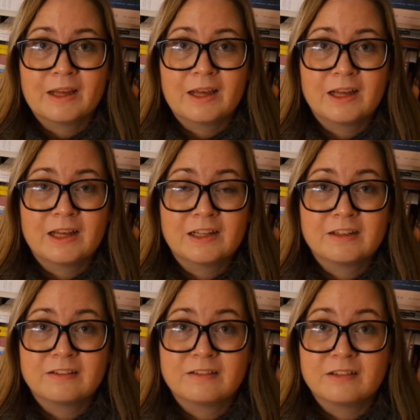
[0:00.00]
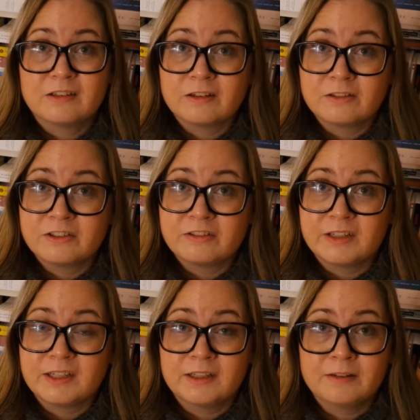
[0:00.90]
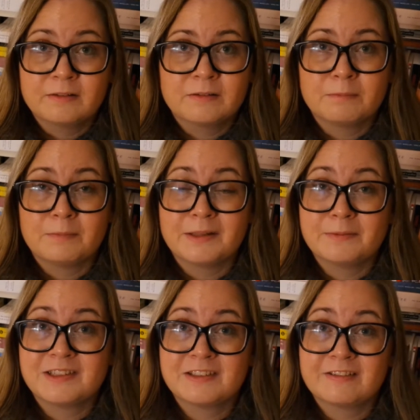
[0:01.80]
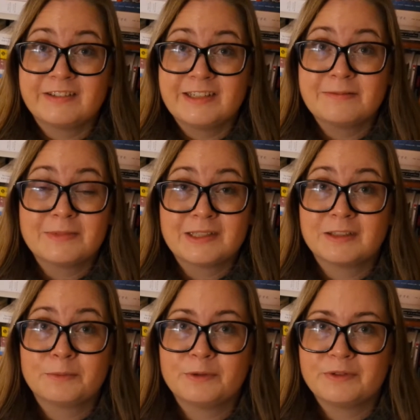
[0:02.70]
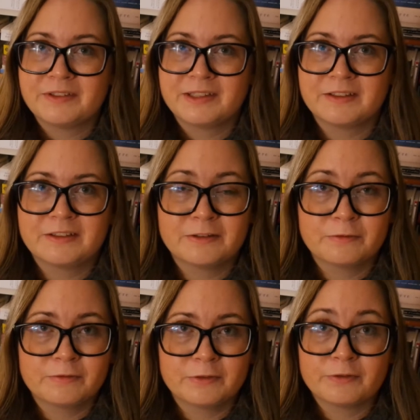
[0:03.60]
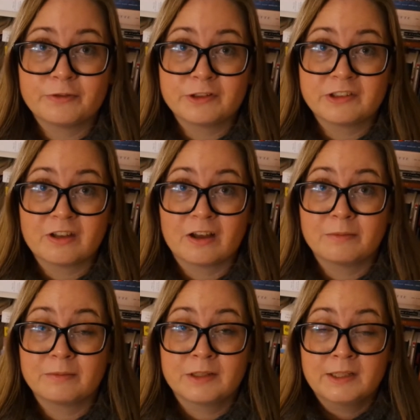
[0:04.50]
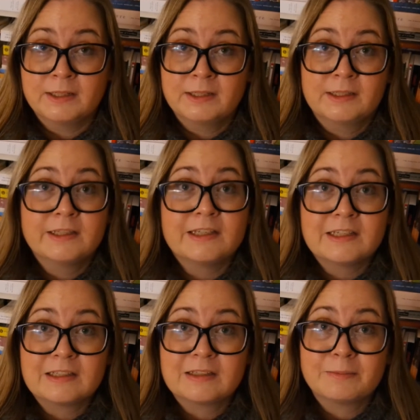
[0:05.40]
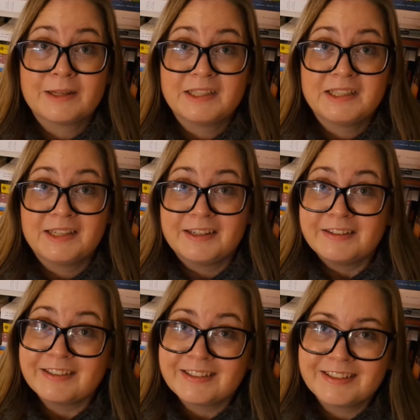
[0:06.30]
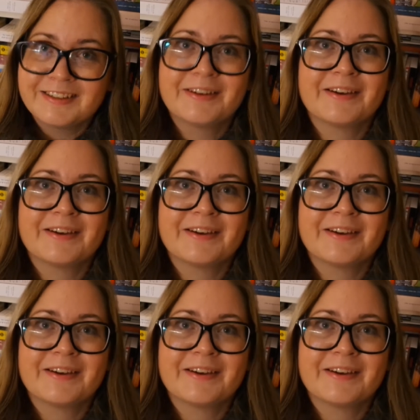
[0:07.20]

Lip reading: And The Conjuring made me scream in the movie theater for the first time in many years.